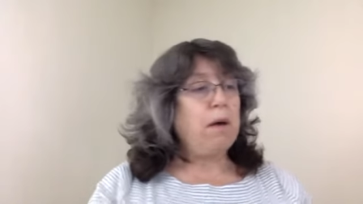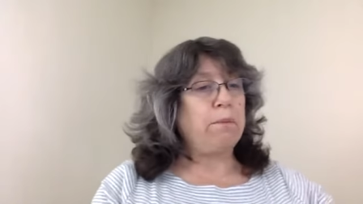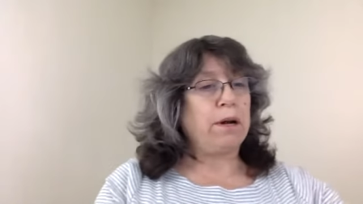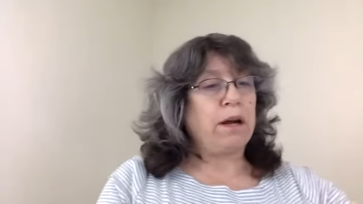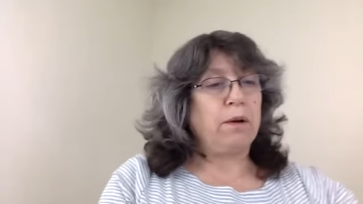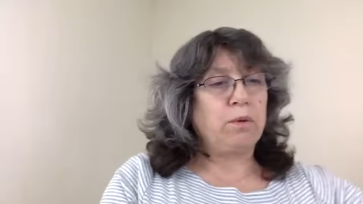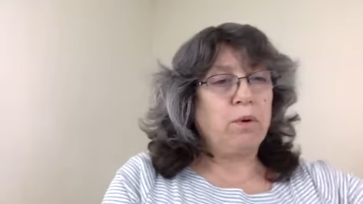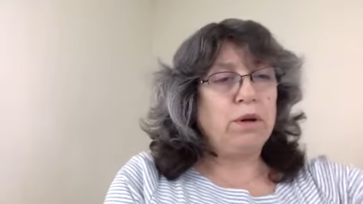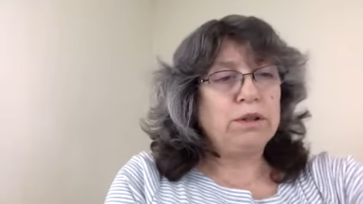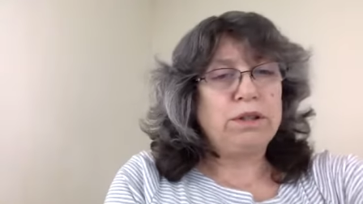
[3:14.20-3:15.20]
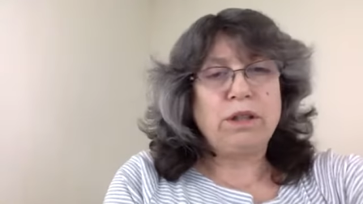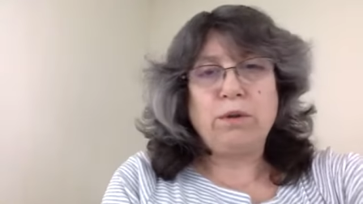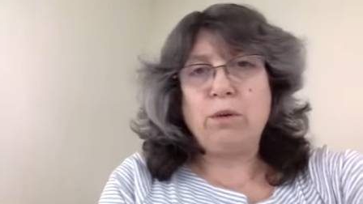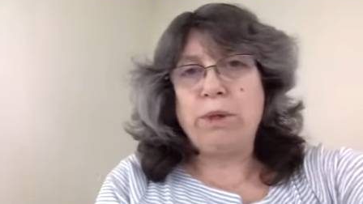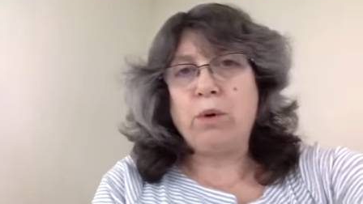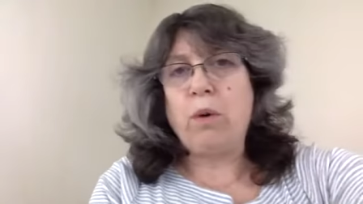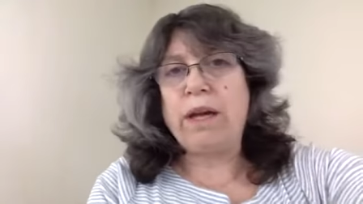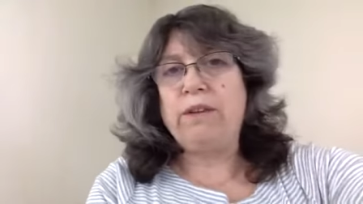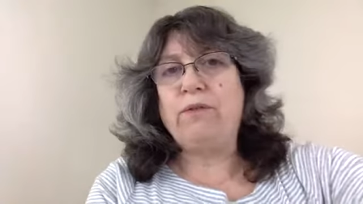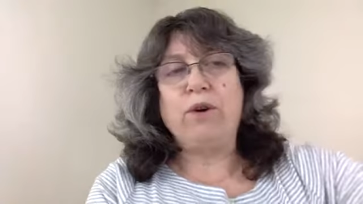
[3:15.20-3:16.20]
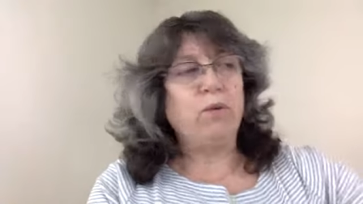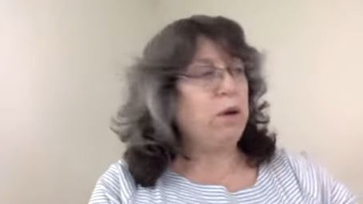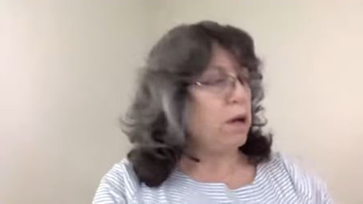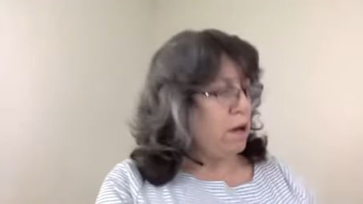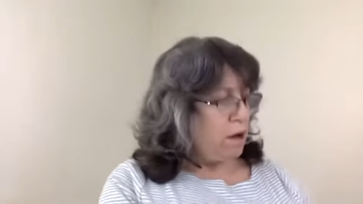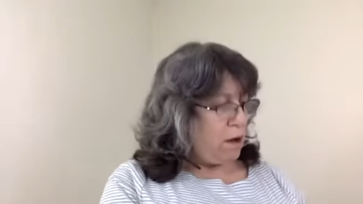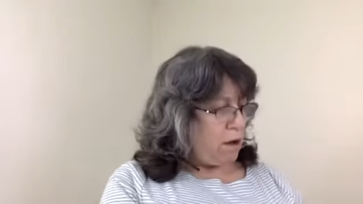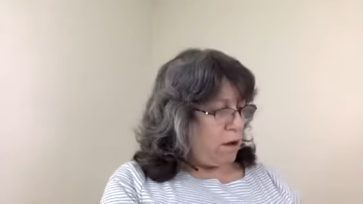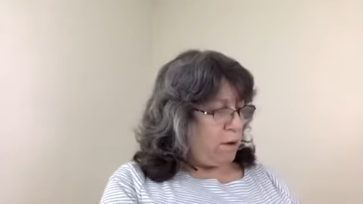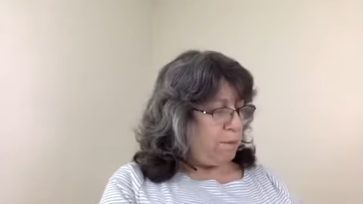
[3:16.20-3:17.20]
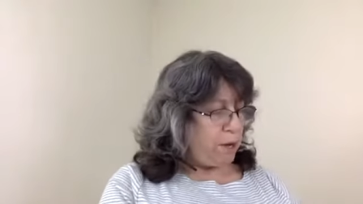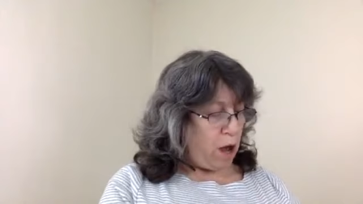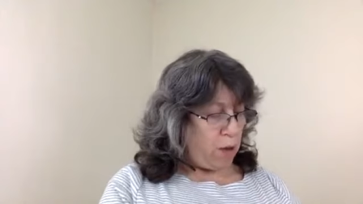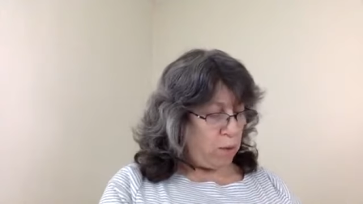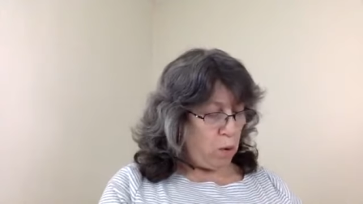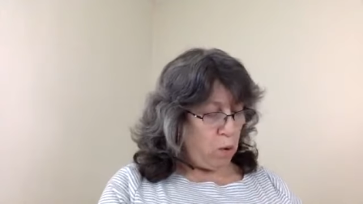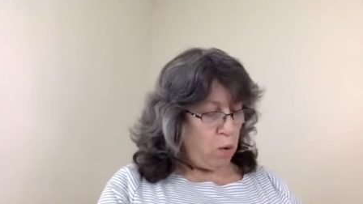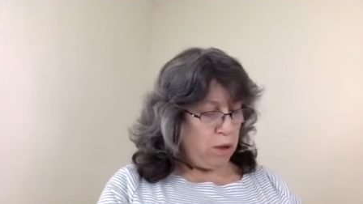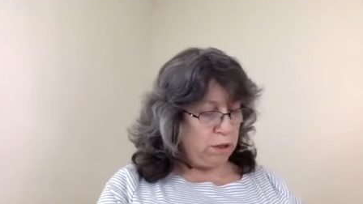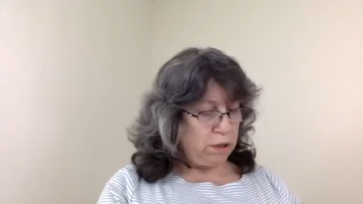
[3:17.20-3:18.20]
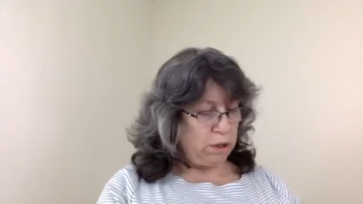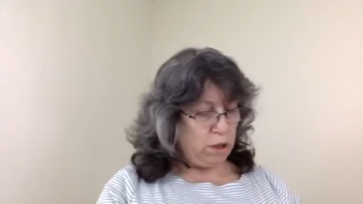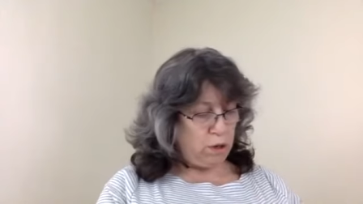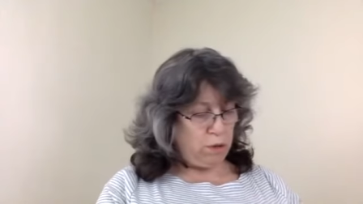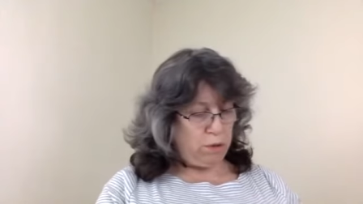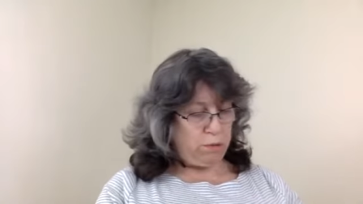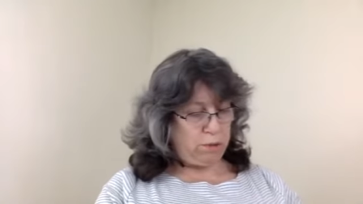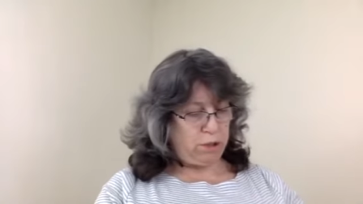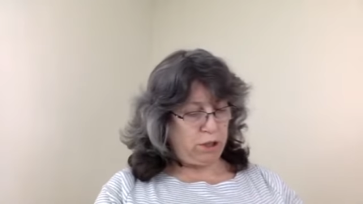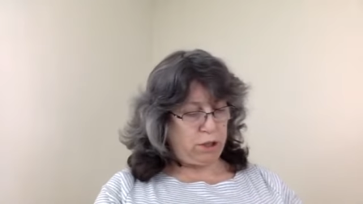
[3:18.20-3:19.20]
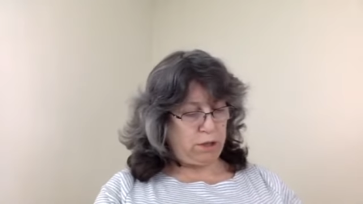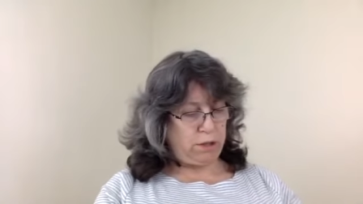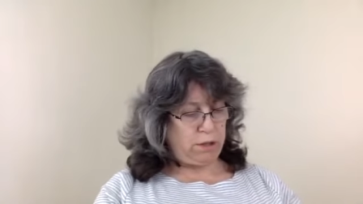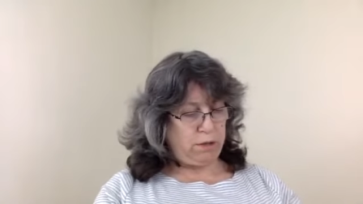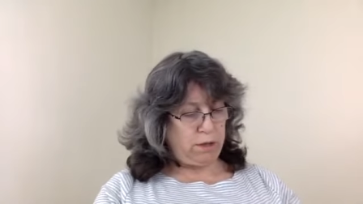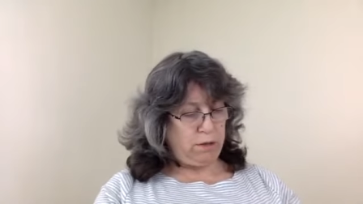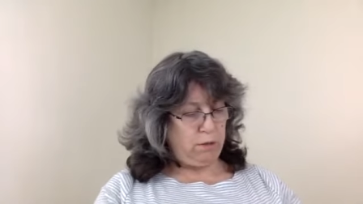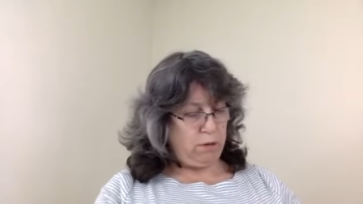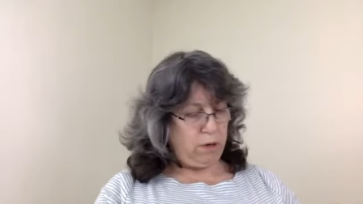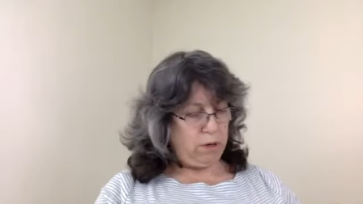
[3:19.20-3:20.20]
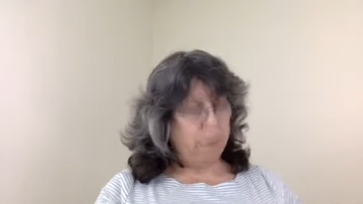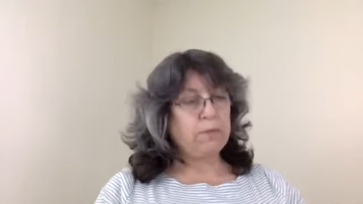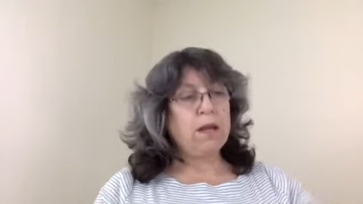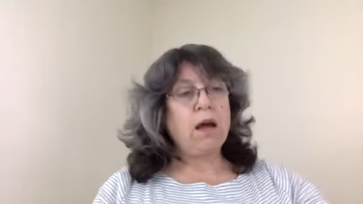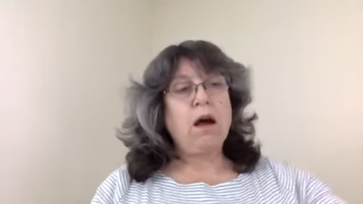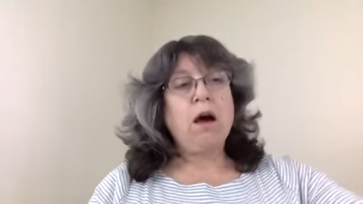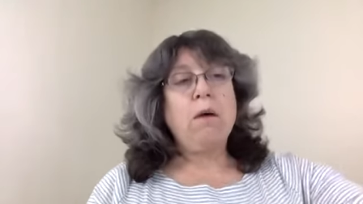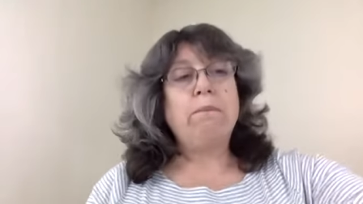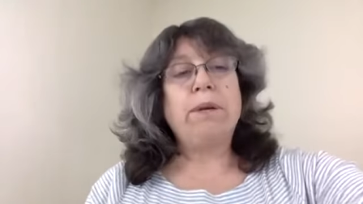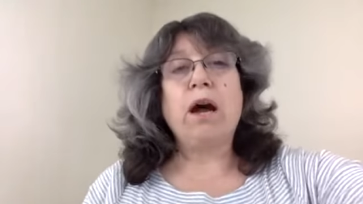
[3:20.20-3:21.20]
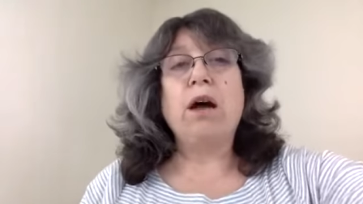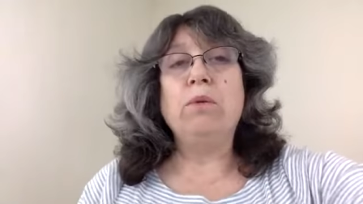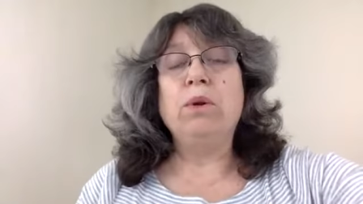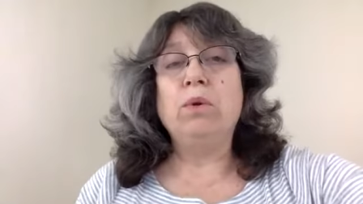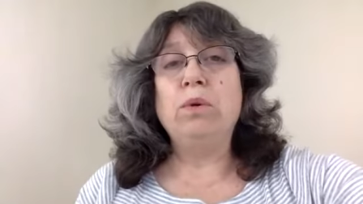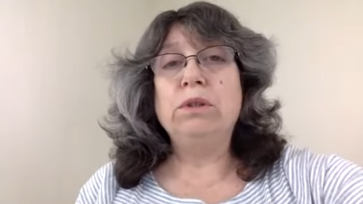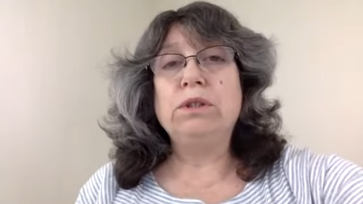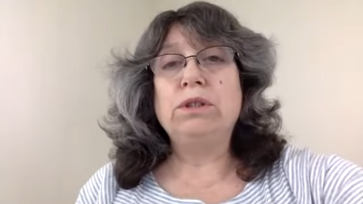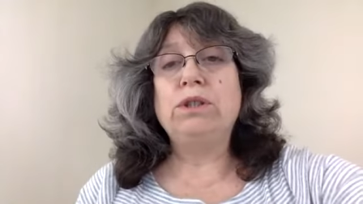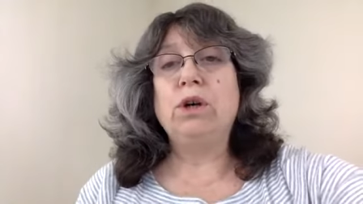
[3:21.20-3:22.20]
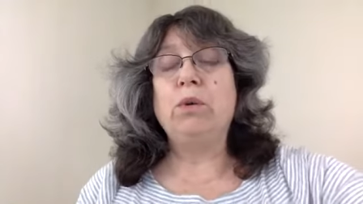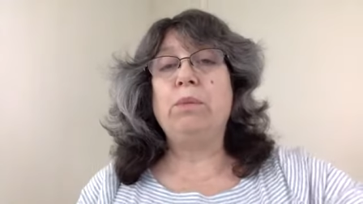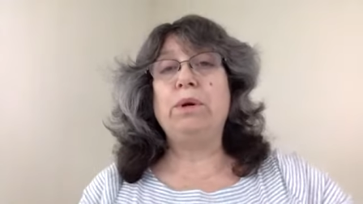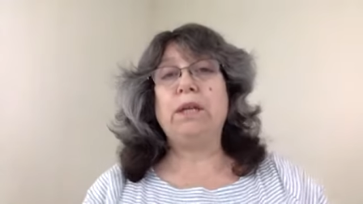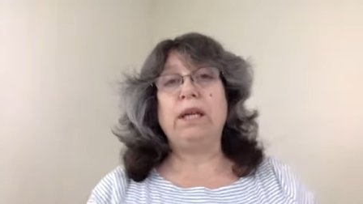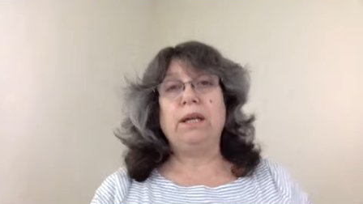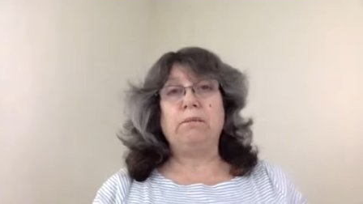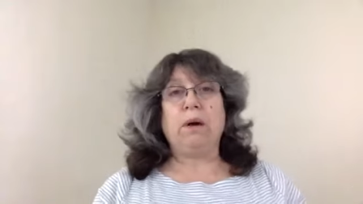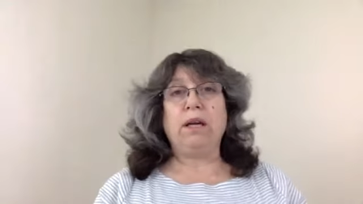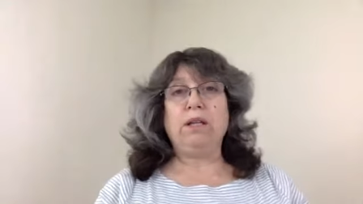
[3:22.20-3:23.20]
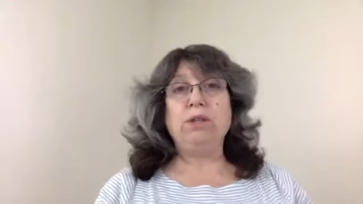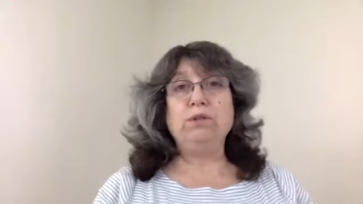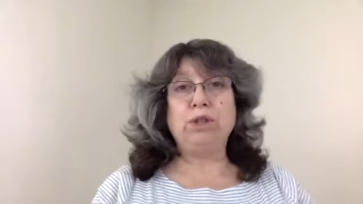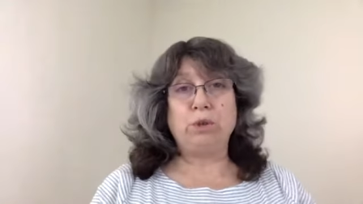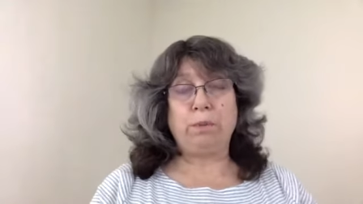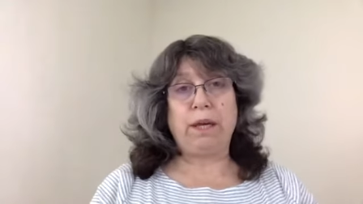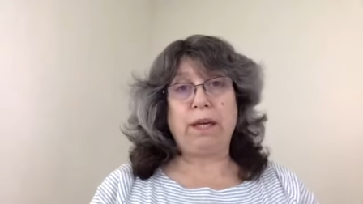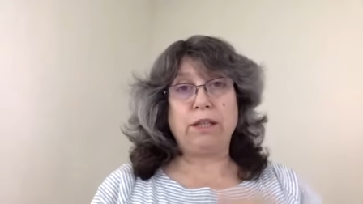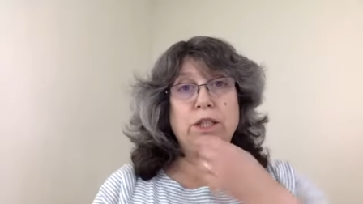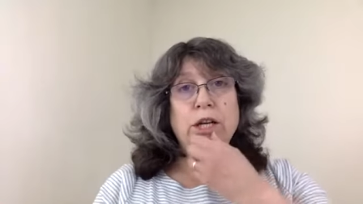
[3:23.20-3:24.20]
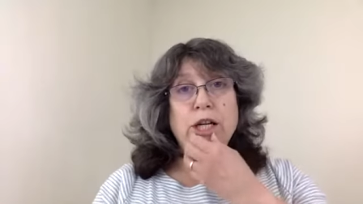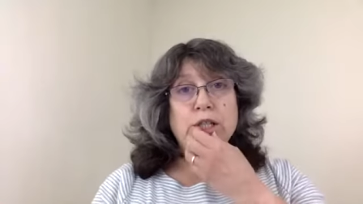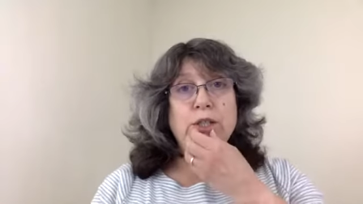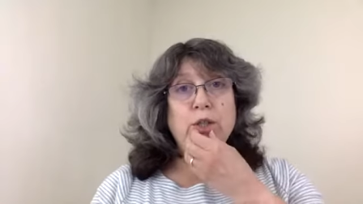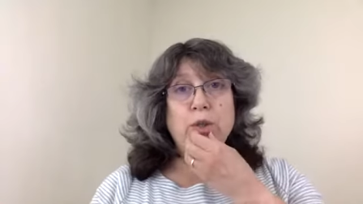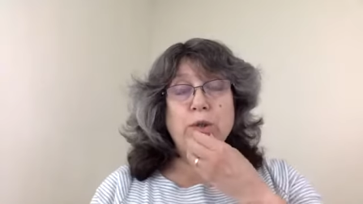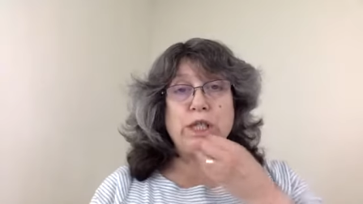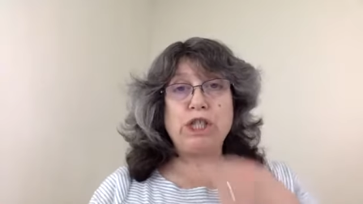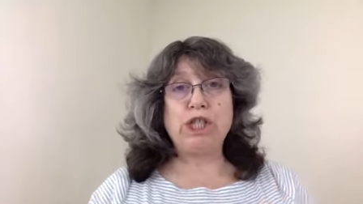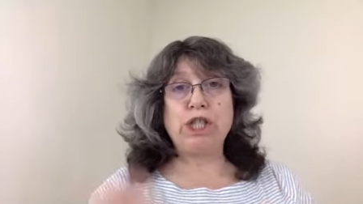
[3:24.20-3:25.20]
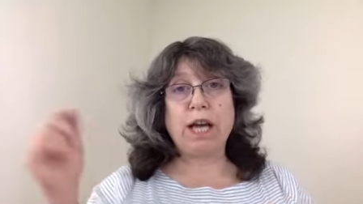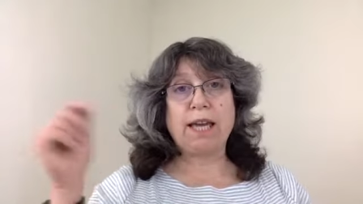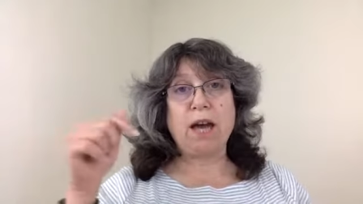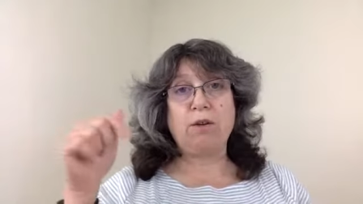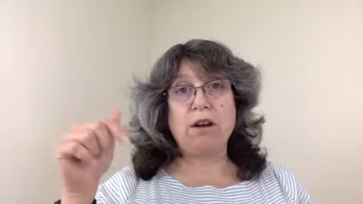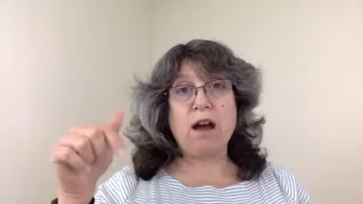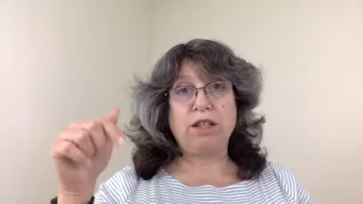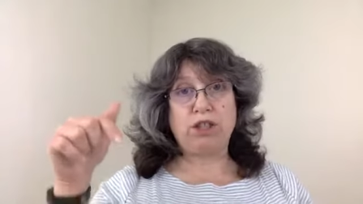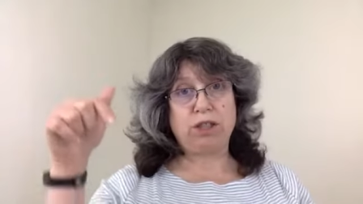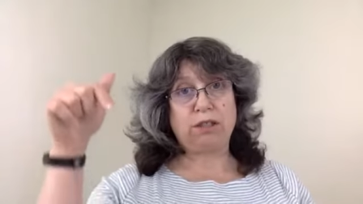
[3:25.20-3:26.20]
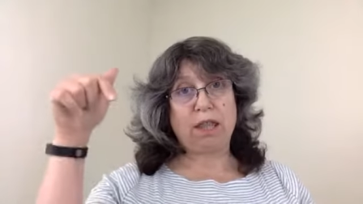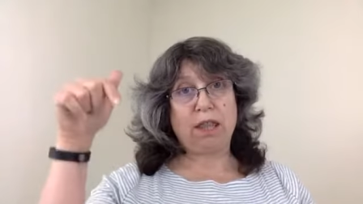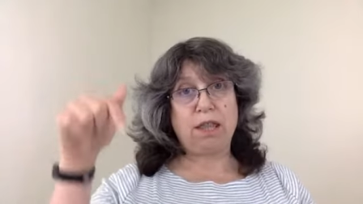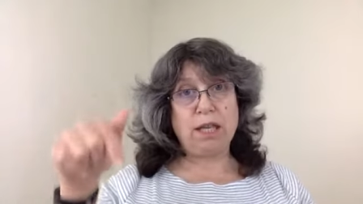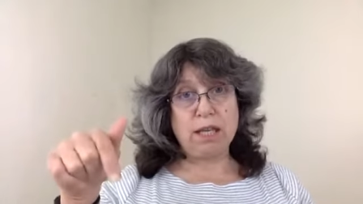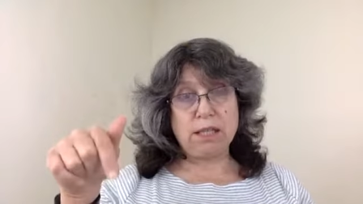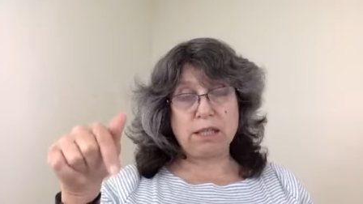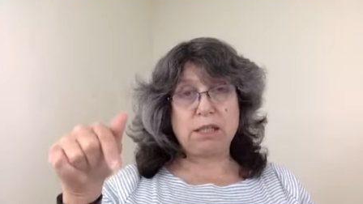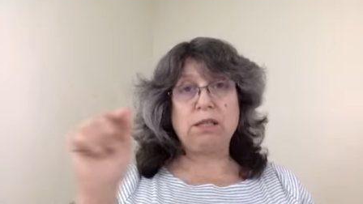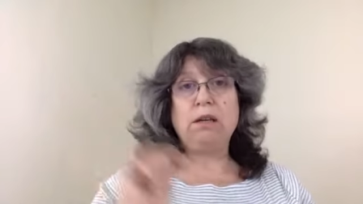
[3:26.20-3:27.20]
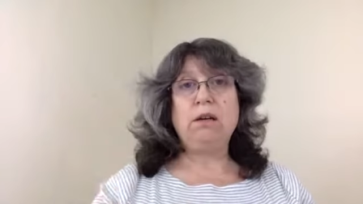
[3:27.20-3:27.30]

But I would also, I'll be quiet phone, um, but I will also, let me just shut this down but I will also put in my YouTube page so you could check out not just this